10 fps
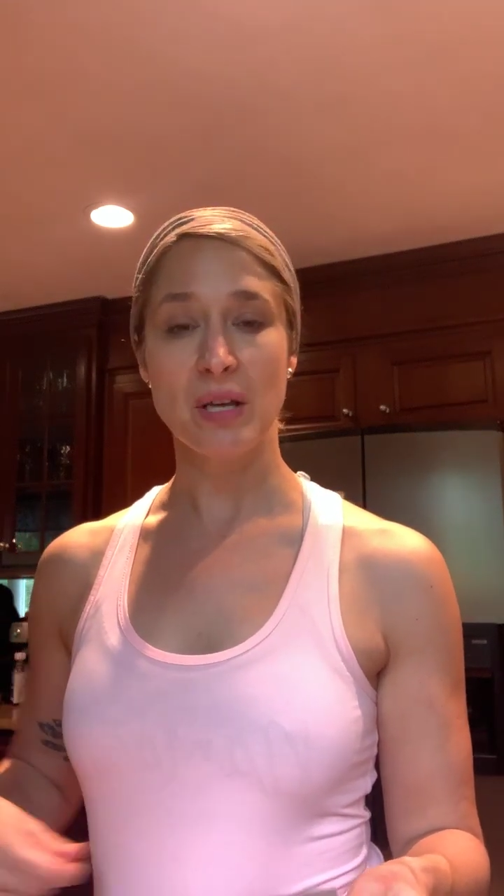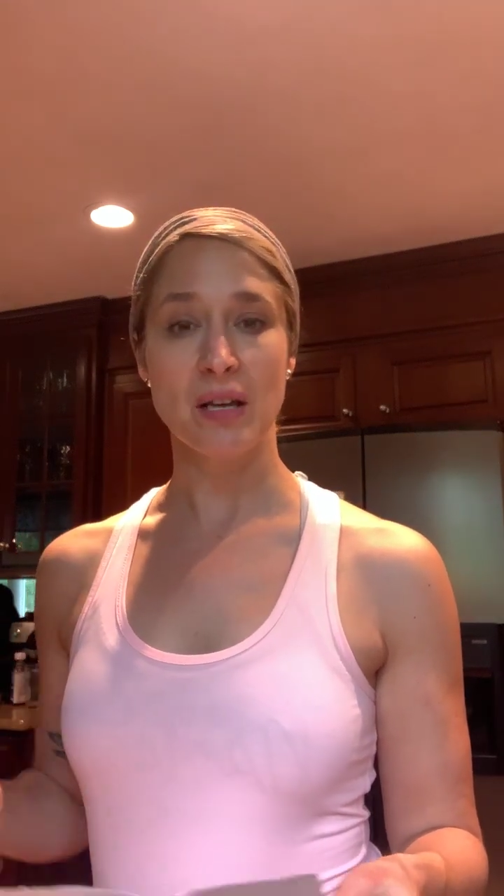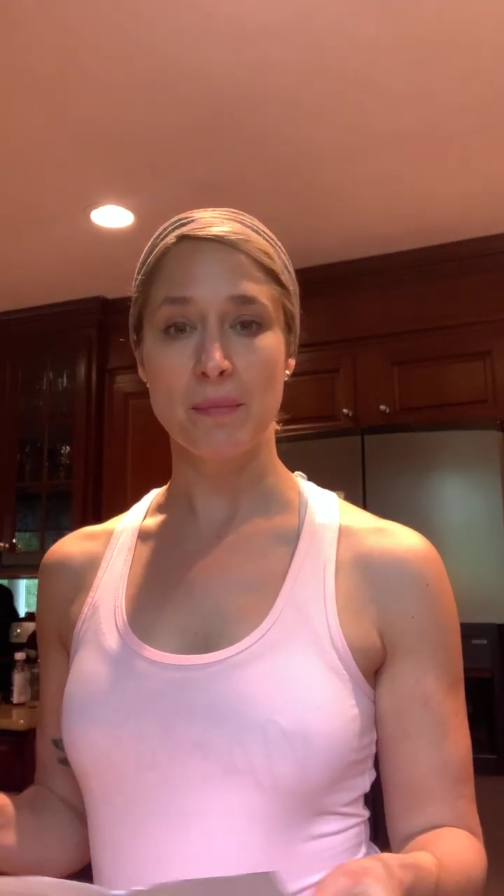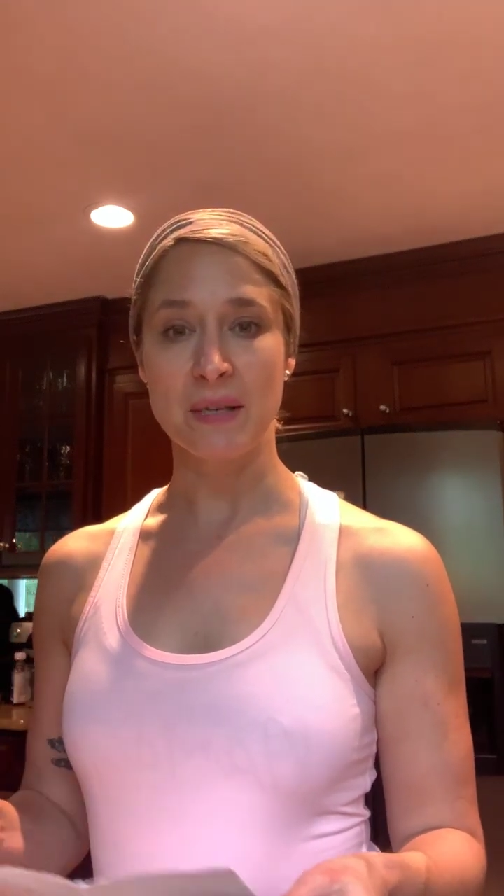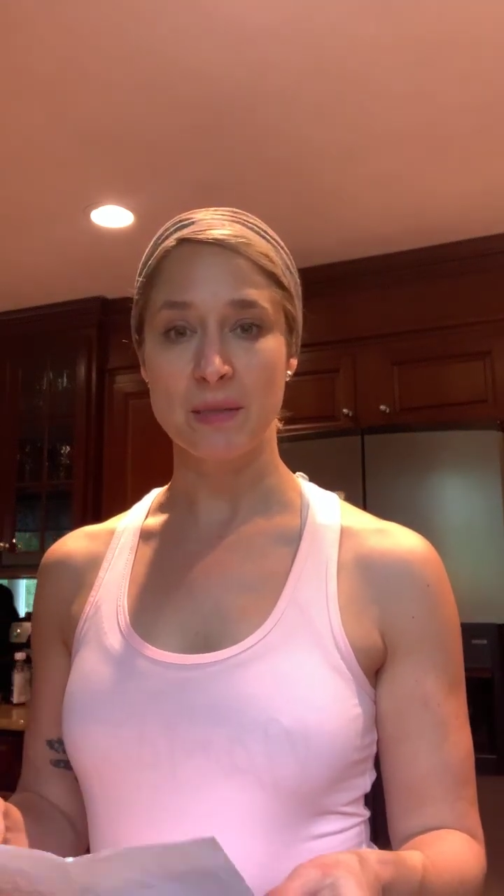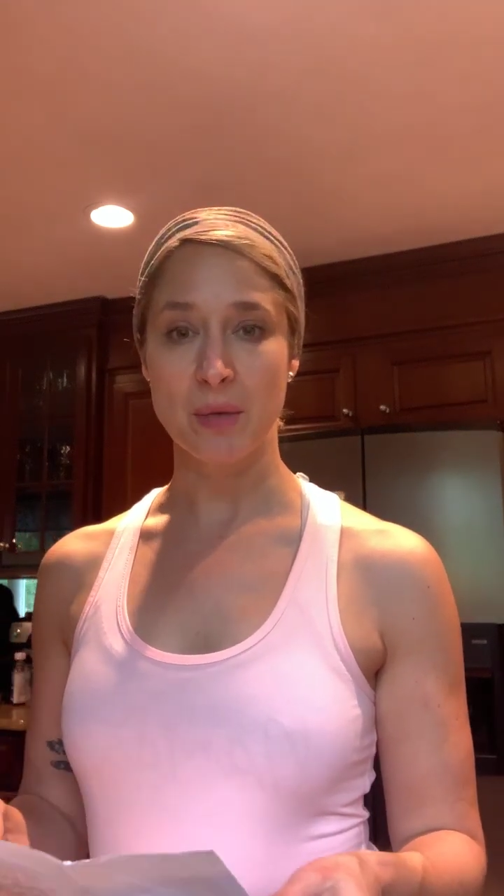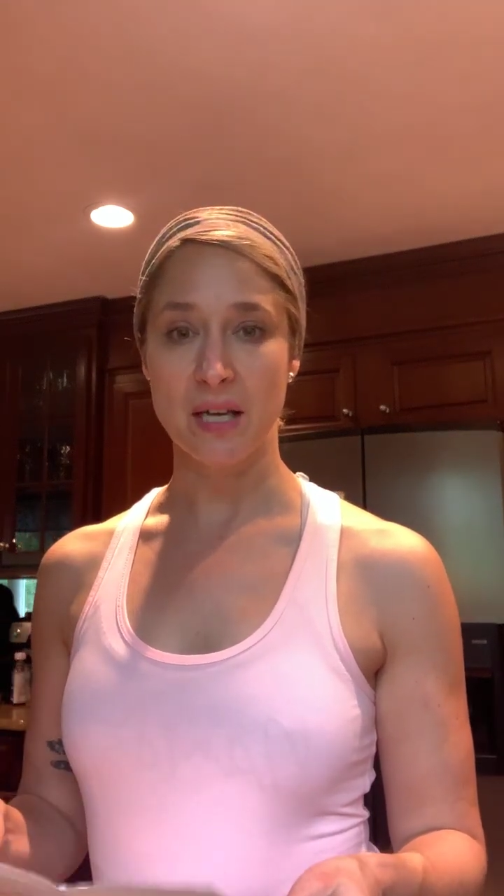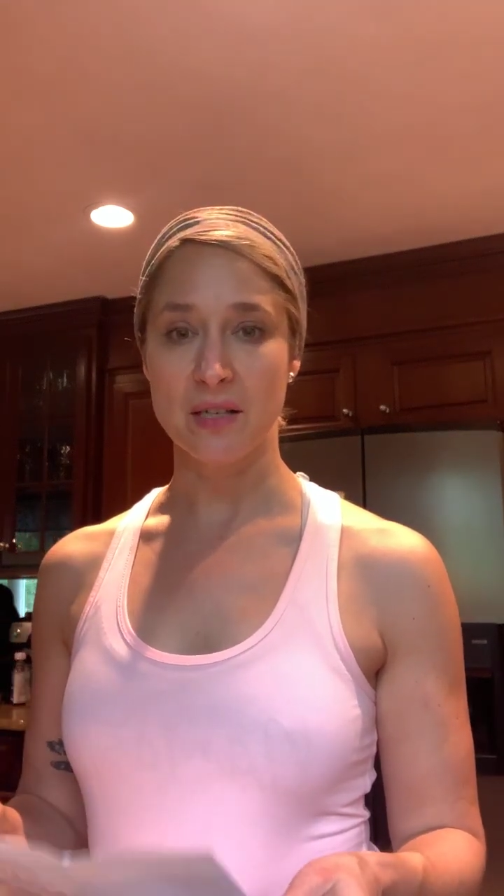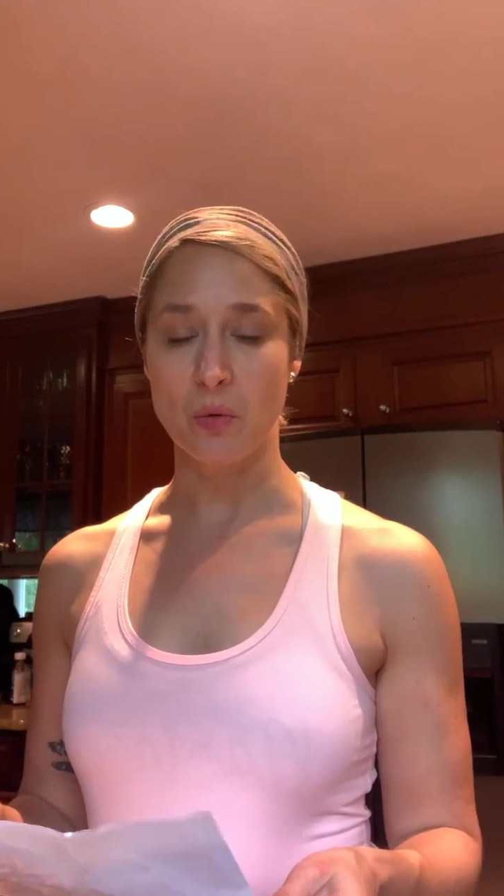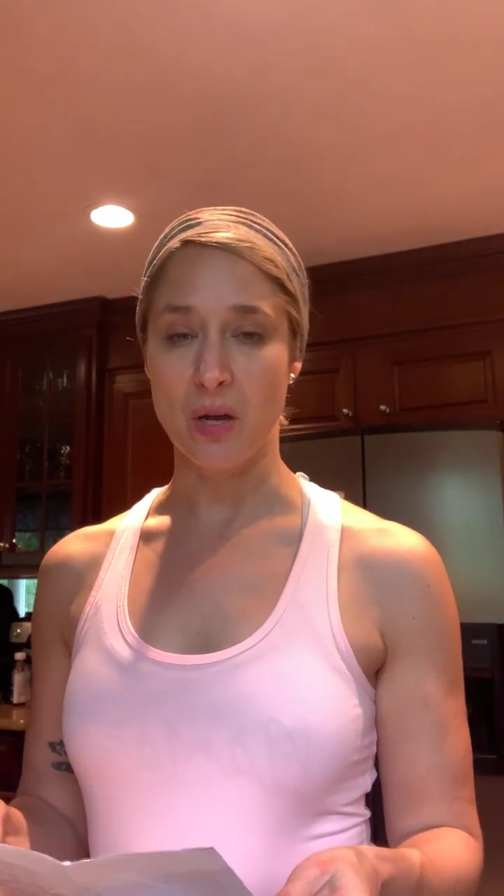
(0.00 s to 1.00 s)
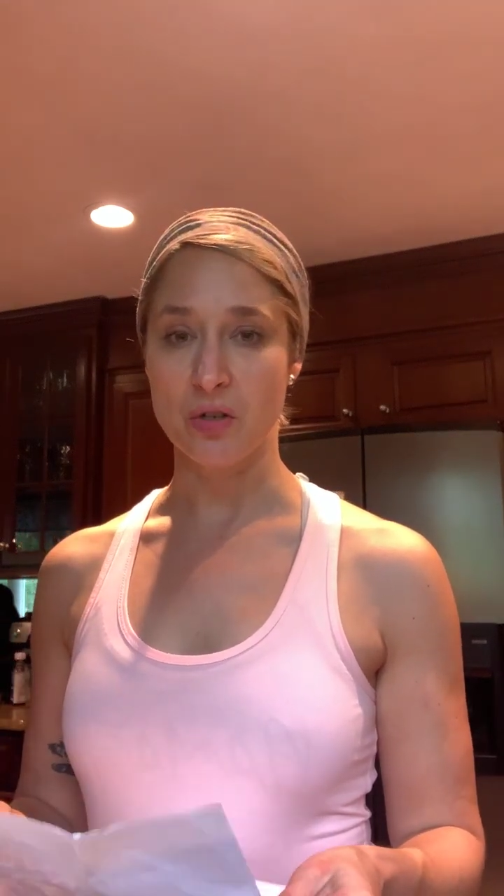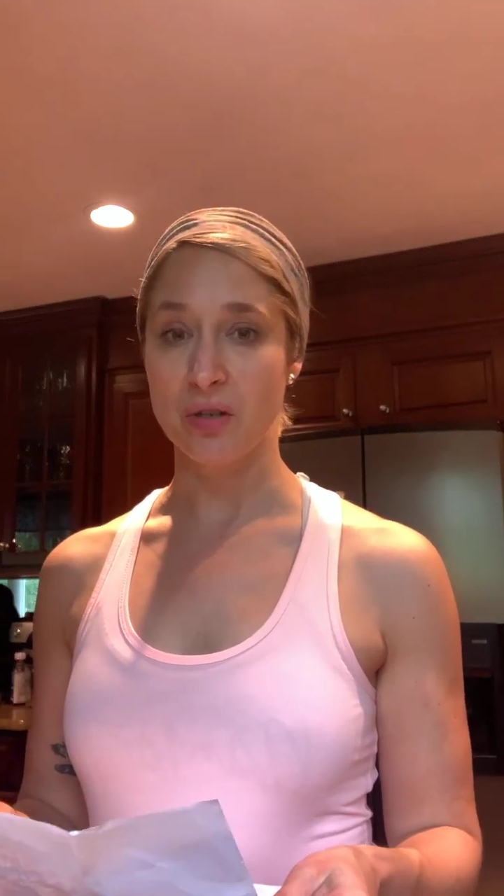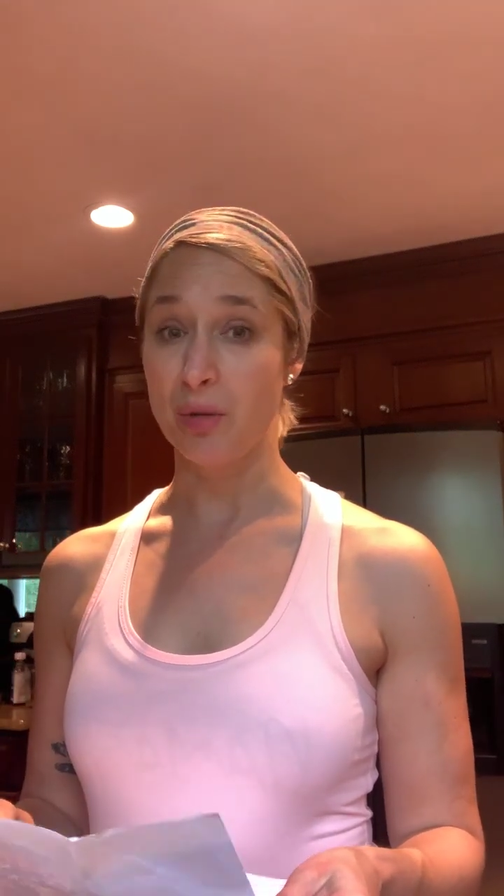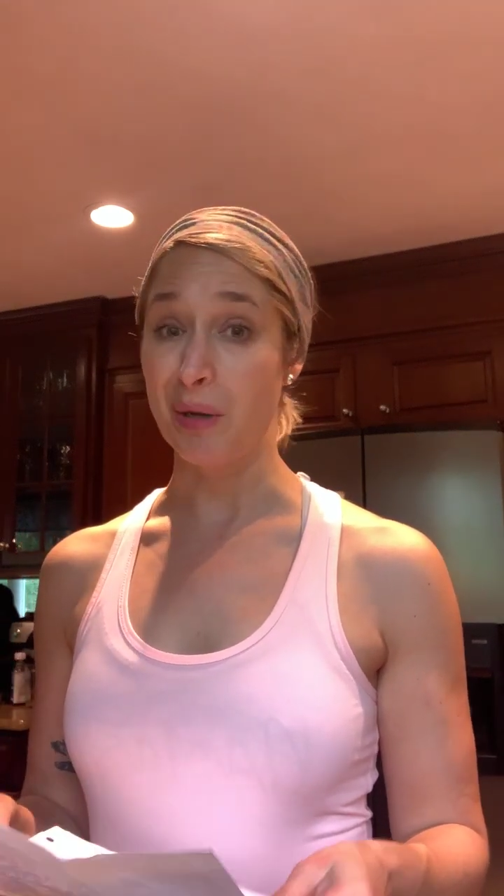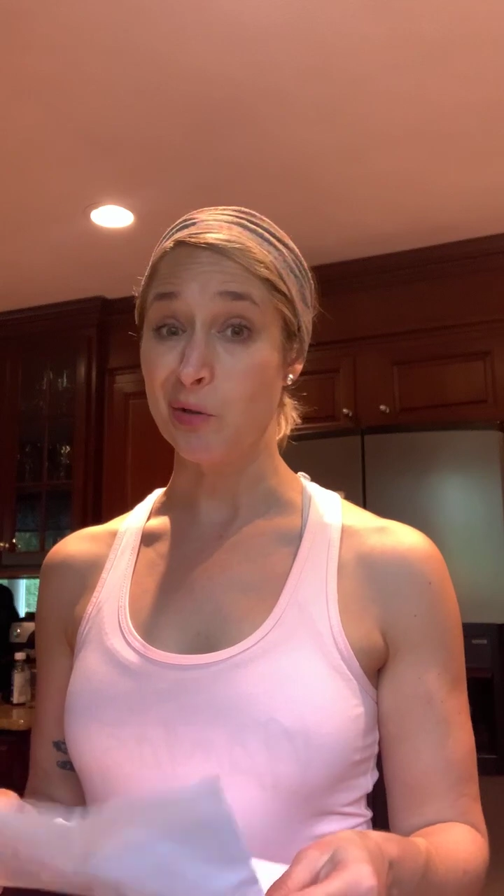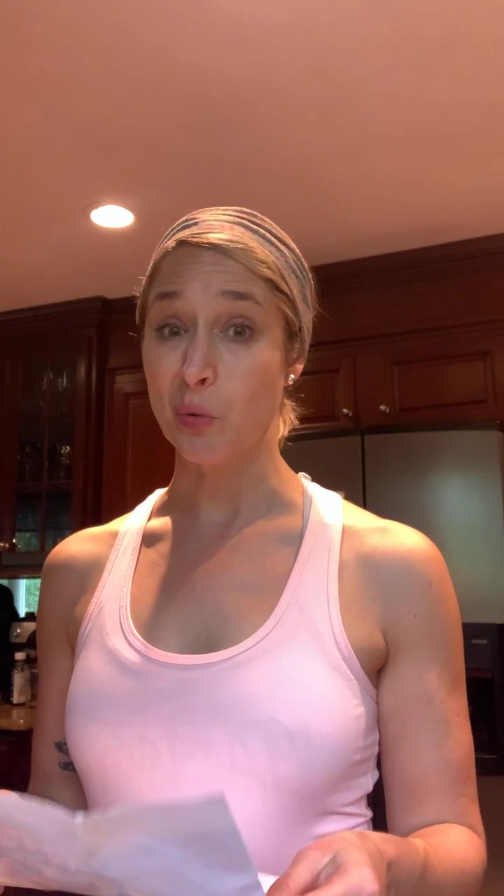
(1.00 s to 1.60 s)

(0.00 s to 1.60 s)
up my spaghetti squash till about